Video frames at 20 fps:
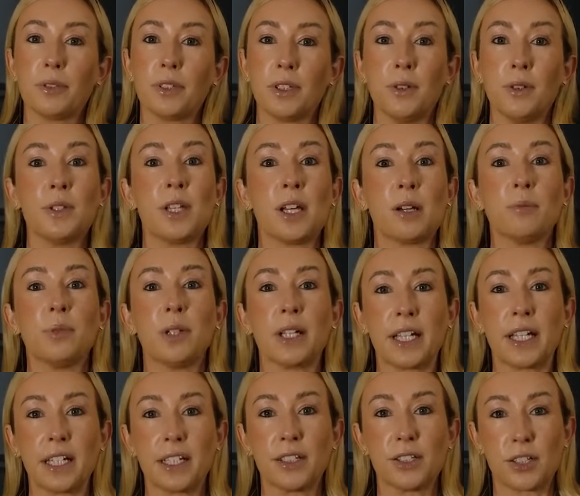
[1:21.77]
using
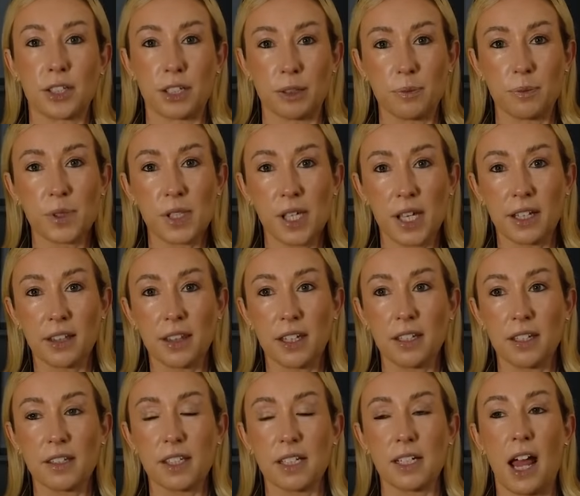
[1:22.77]
blanket terms like
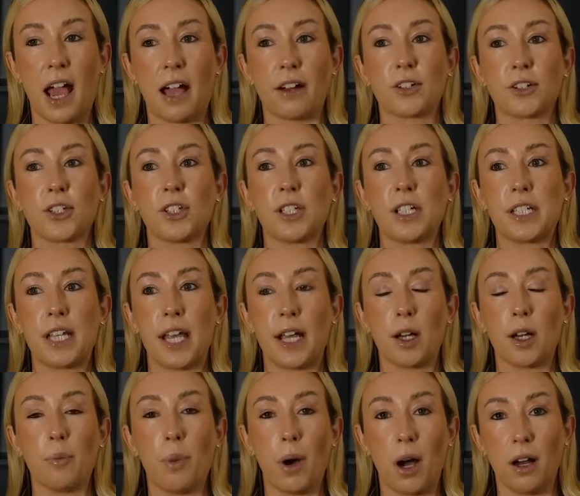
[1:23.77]
this and actually
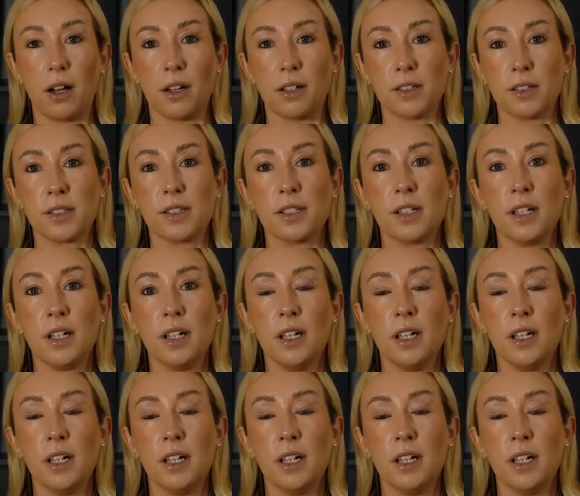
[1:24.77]
take a pause